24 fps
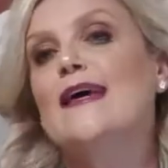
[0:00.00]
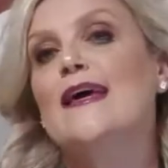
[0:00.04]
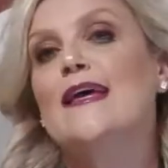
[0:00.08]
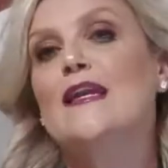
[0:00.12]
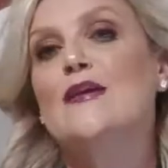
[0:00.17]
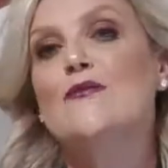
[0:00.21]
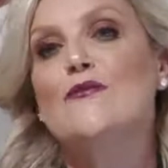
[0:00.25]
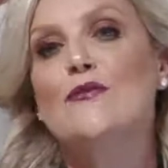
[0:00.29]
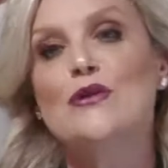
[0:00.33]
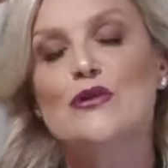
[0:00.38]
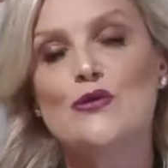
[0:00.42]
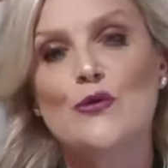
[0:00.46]
And
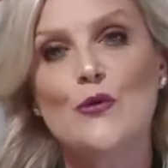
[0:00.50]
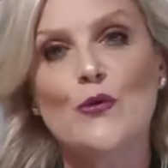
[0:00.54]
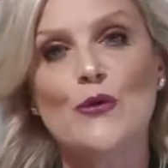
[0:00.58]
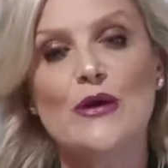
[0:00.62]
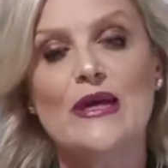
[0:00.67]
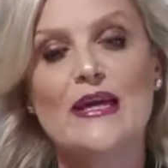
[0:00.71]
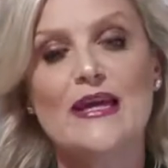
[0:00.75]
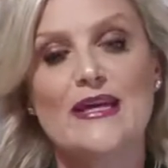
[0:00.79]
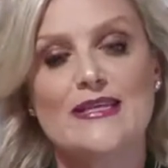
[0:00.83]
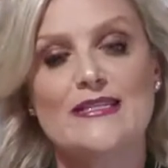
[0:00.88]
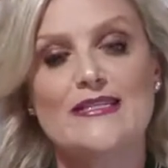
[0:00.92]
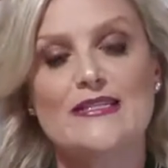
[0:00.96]
if we're
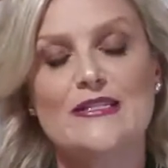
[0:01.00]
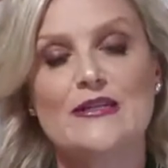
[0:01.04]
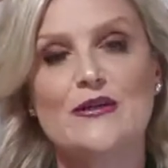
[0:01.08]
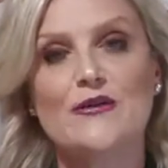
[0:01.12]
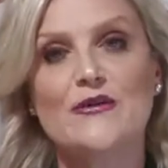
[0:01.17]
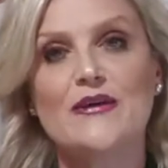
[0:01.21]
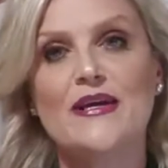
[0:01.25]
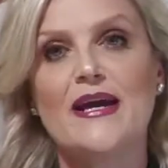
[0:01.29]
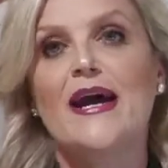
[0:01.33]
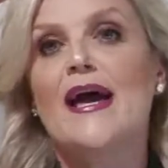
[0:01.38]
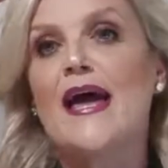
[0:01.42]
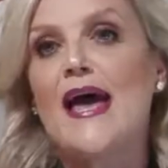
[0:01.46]
talking
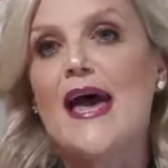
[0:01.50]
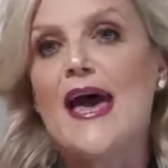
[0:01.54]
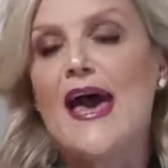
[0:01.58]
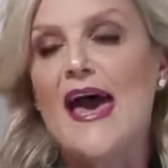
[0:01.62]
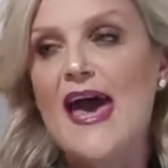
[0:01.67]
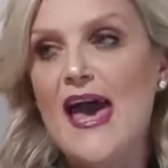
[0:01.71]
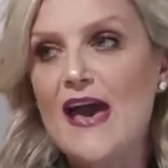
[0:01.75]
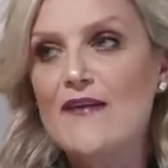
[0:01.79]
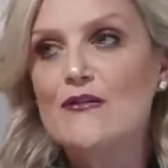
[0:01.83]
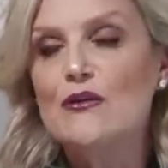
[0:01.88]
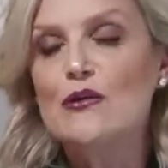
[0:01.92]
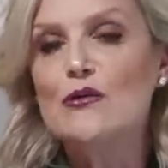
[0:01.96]
exterior,
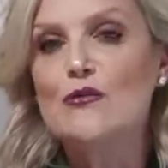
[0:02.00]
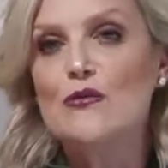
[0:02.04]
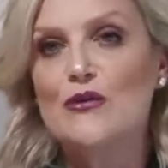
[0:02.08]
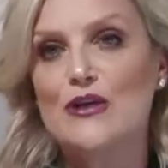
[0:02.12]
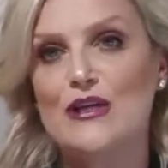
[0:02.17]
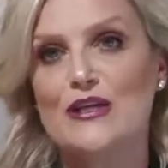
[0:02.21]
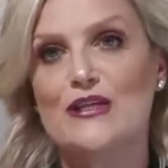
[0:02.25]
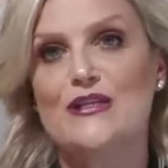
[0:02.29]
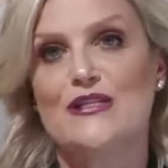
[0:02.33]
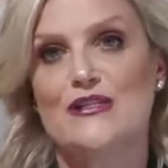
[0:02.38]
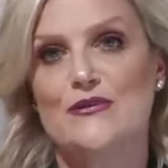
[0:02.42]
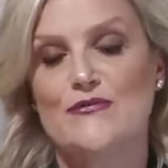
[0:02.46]
have a look
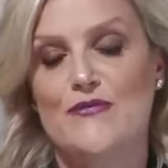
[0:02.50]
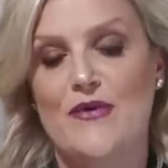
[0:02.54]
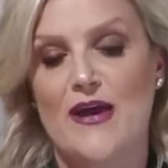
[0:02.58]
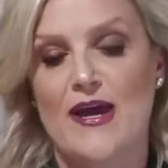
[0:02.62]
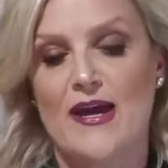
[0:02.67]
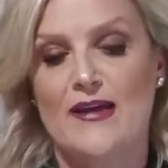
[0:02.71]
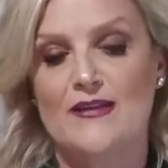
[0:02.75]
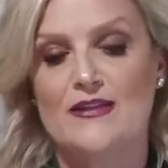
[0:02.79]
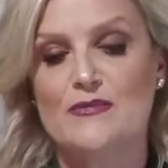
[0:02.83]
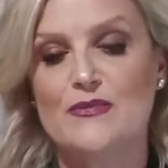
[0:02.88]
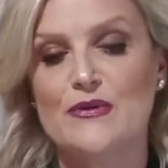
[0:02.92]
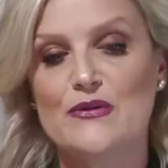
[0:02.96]
at your
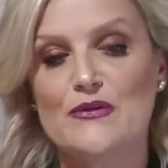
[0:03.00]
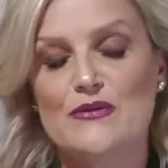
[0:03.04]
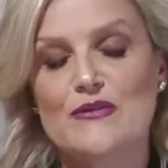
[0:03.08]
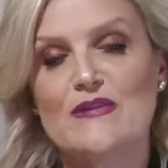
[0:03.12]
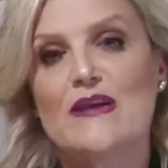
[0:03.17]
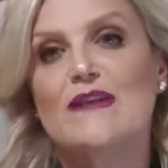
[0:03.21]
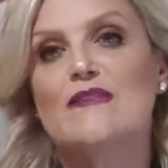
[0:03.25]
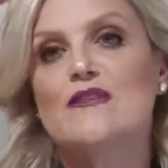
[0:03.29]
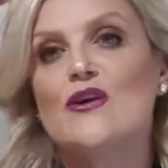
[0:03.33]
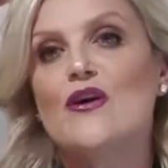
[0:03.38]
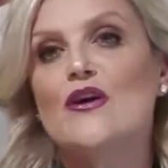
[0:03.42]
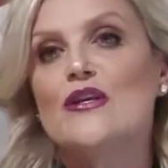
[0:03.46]
surrounds, because
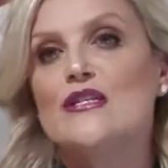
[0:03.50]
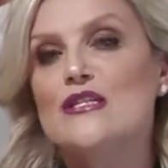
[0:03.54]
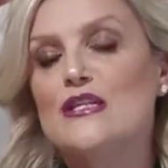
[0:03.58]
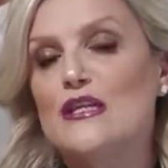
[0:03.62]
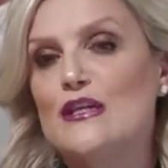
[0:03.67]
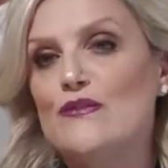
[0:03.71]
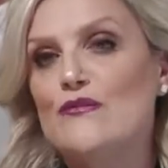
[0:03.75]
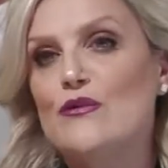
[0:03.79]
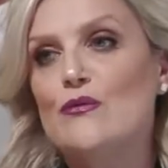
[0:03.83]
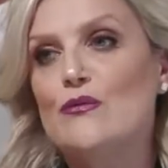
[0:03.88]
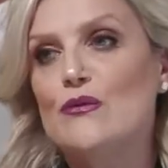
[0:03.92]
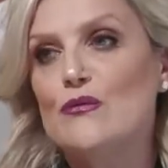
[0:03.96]
that's going to
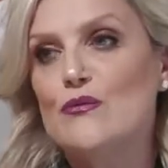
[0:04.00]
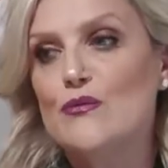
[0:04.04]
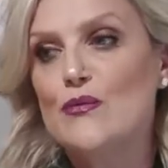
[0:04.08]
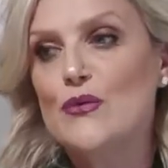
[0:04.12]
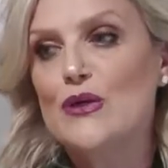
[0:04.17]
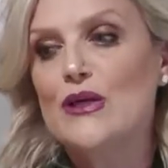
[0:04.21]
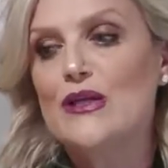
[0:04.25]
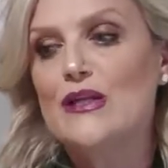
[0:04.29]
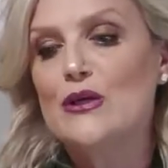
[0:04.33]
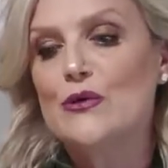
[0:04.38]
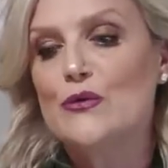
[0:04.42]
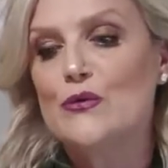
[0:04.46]
give you a
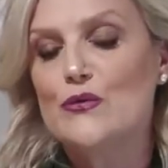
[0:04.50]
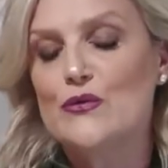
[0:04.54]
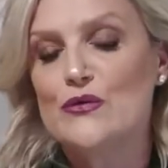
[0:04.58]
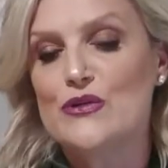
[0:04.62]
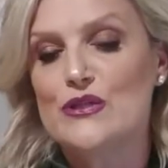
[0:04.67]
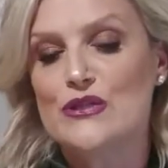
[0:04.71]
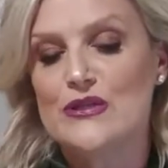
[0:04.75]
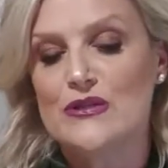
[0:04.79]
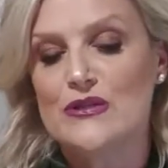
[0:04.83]
really good,